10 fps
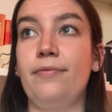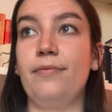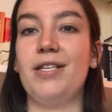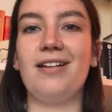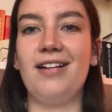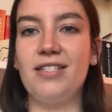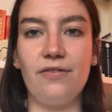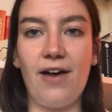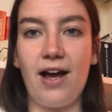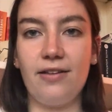besides the
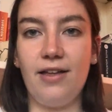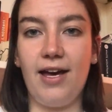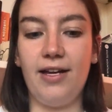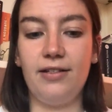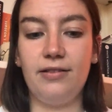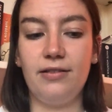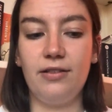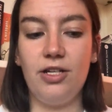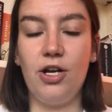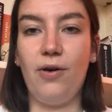fact that,
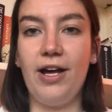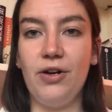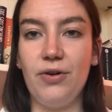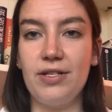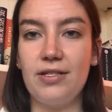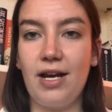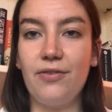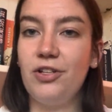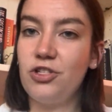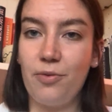I notice I
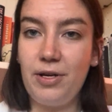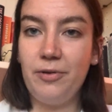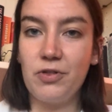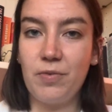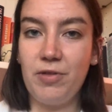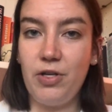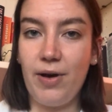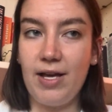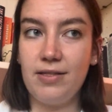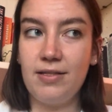read so many books from the
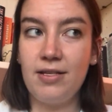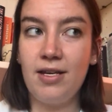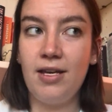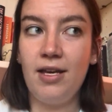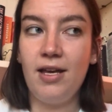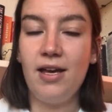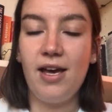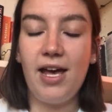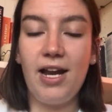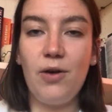US,
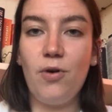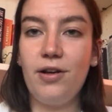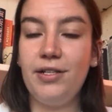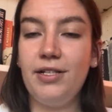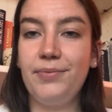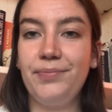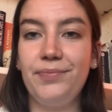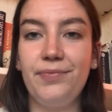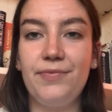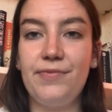and I want to
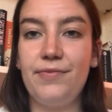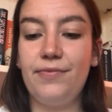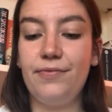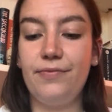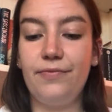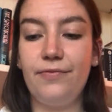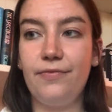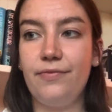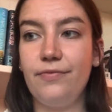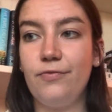
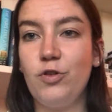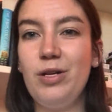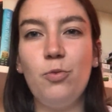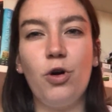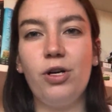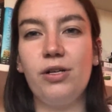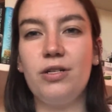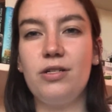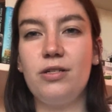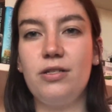read more
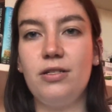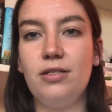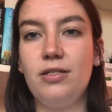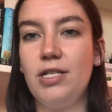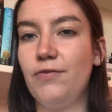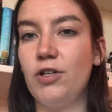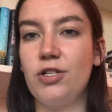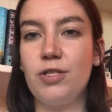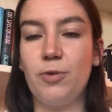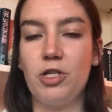
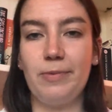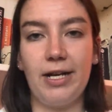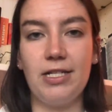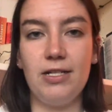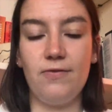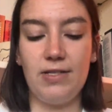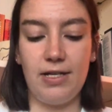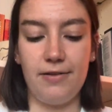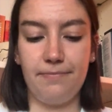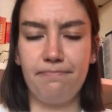diverse perspectives
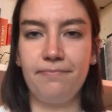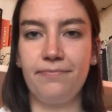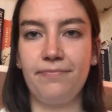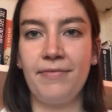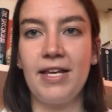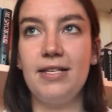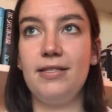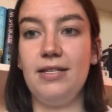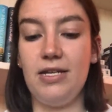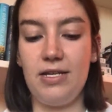and
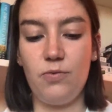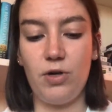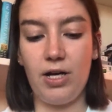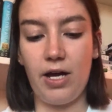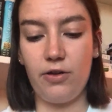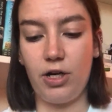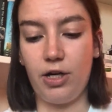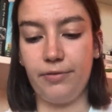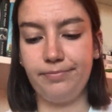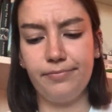see what
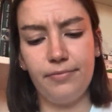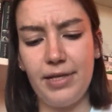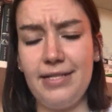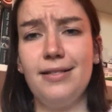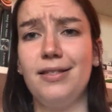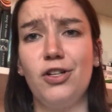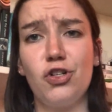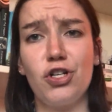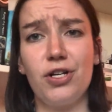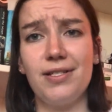other places'
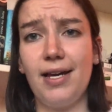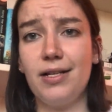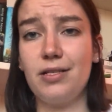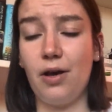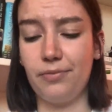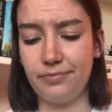literature is like. So